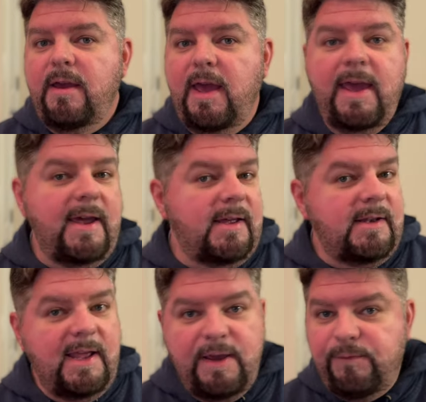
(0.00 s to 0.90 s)

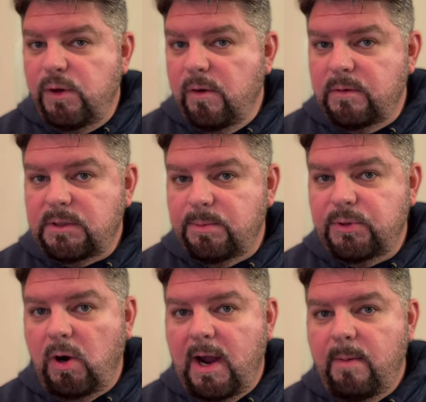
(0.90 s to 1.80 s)
And if you have
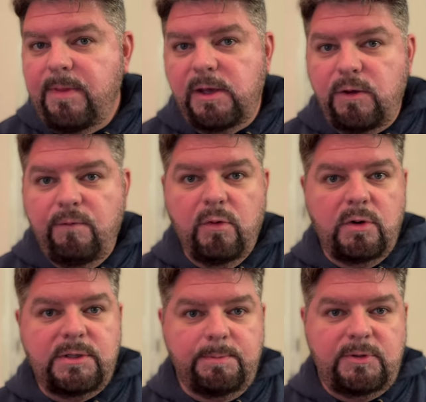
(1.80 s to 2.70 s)
subscribed, thank you for
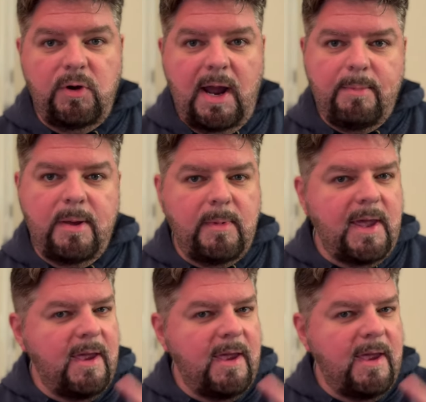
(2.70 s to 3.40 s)
subscribing.